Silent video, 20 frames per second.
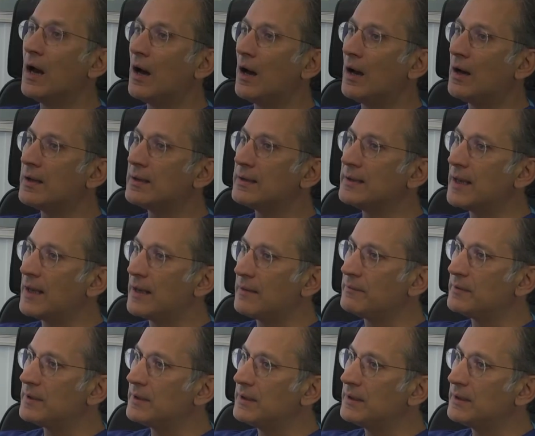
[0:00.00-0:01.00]

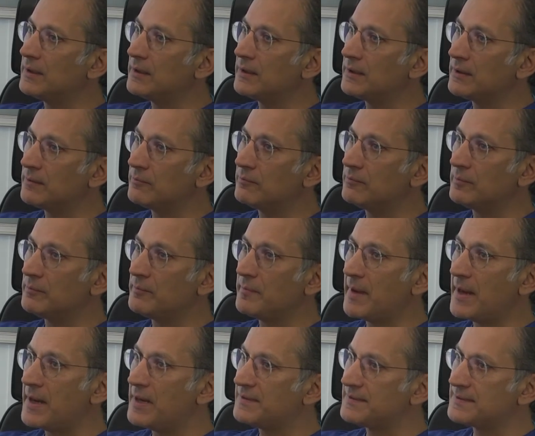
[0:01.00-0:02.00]

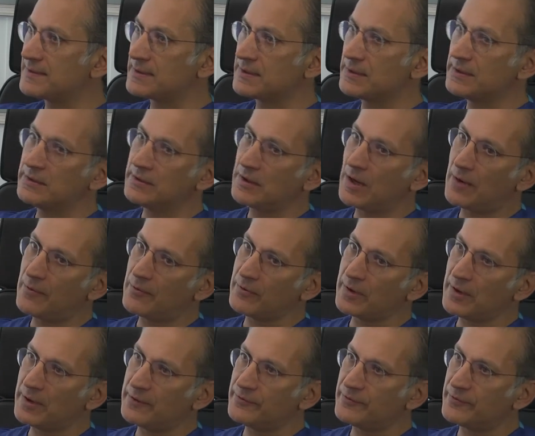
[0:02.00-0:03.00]
Males in our
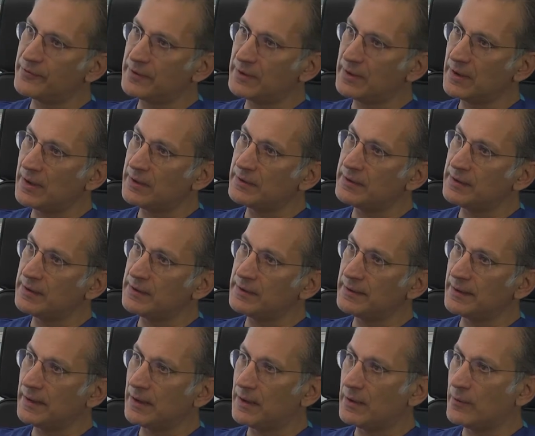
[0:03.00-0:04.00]
country and
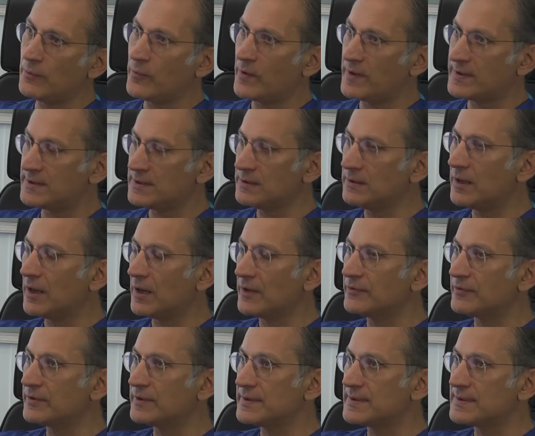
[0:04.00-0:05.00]
the Western
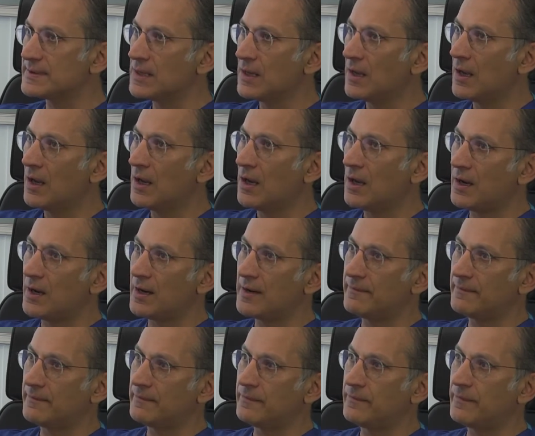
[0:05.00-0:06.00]
countries
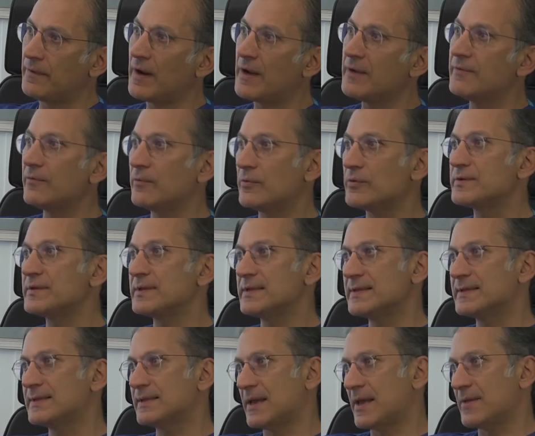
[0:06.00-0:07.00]
are 5 or
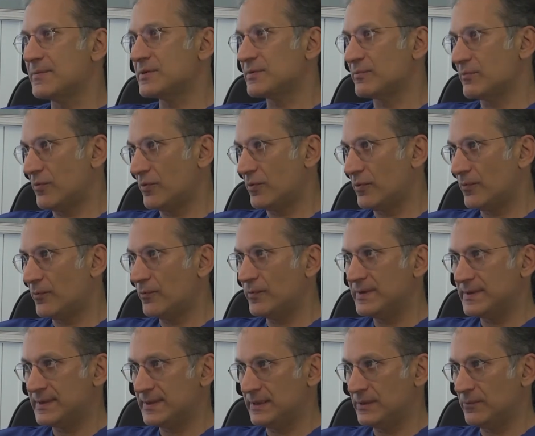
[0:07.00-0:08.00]
6 times more
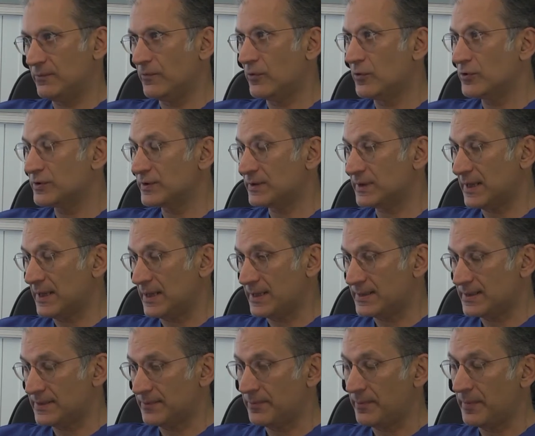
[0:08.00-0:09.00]
we see voice
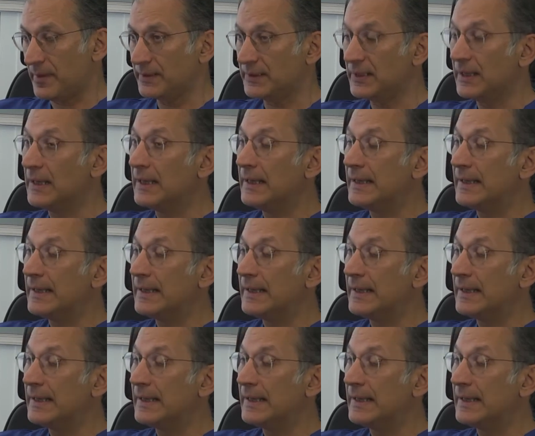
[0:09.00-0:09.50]
cancer. But